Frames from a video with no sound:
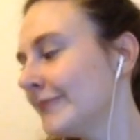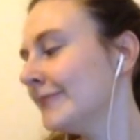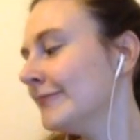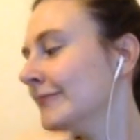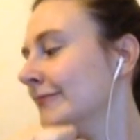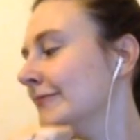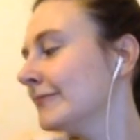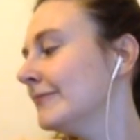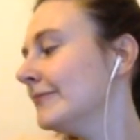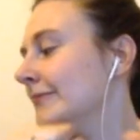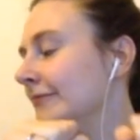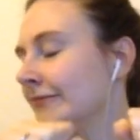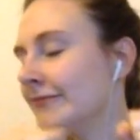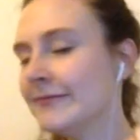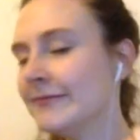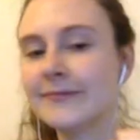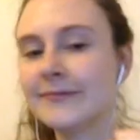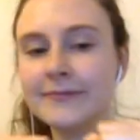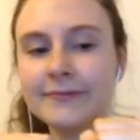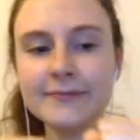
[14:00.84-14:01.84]

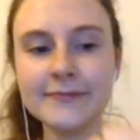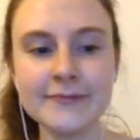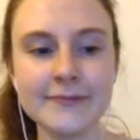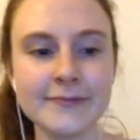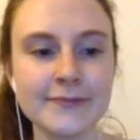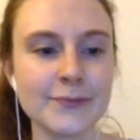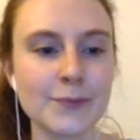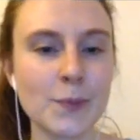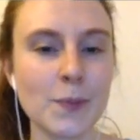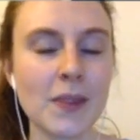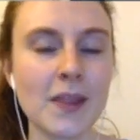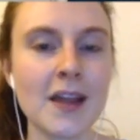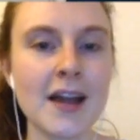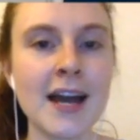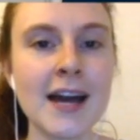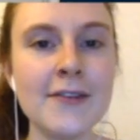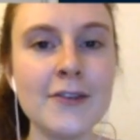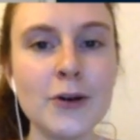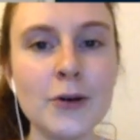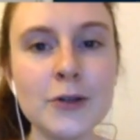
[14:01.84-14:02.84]
Woo!
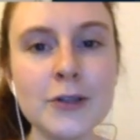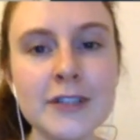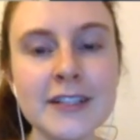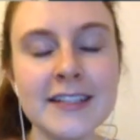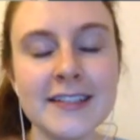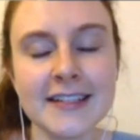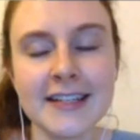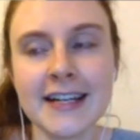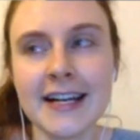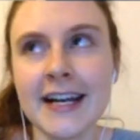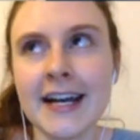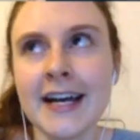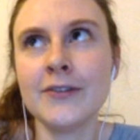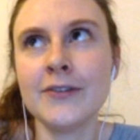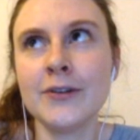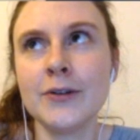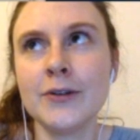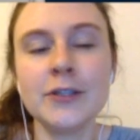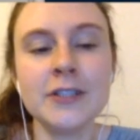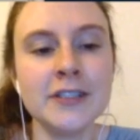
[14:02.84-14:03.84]
I have a whole, it's like I
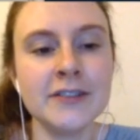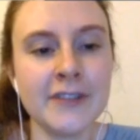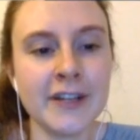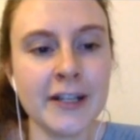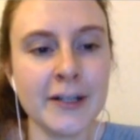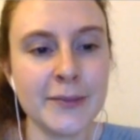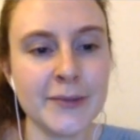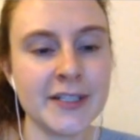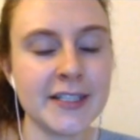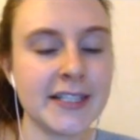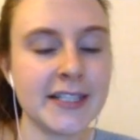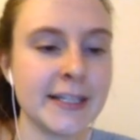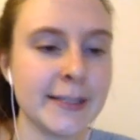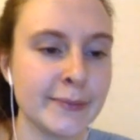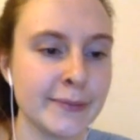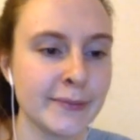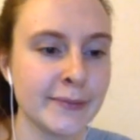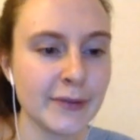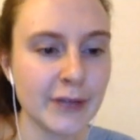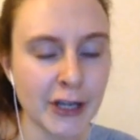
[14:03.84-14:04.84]
whole development
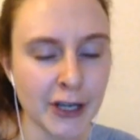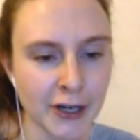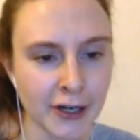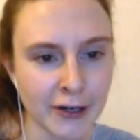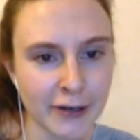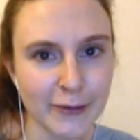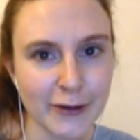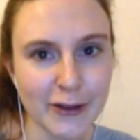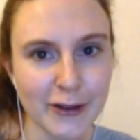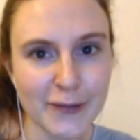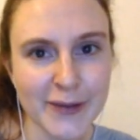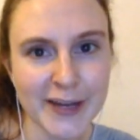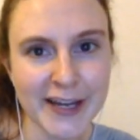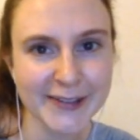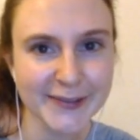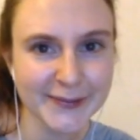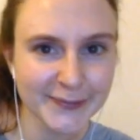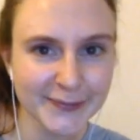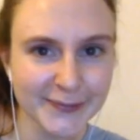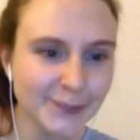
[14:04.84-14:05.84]
team here with
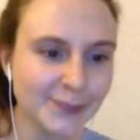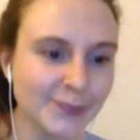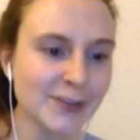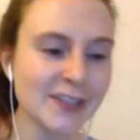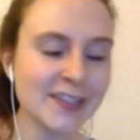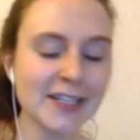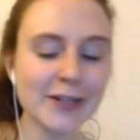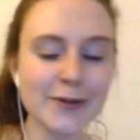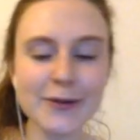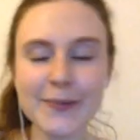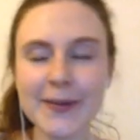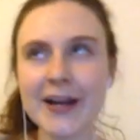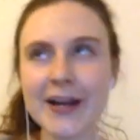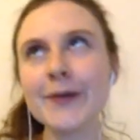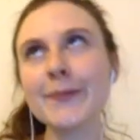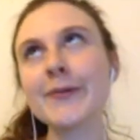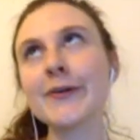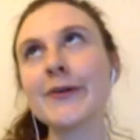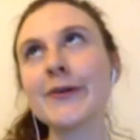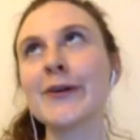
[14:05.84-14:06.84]
me. It's like we're
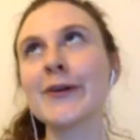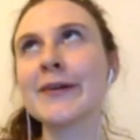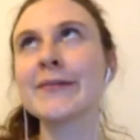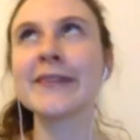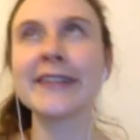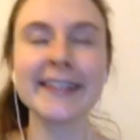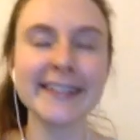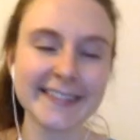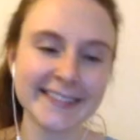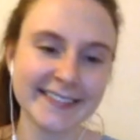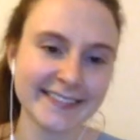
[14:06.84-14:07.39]
pair programming.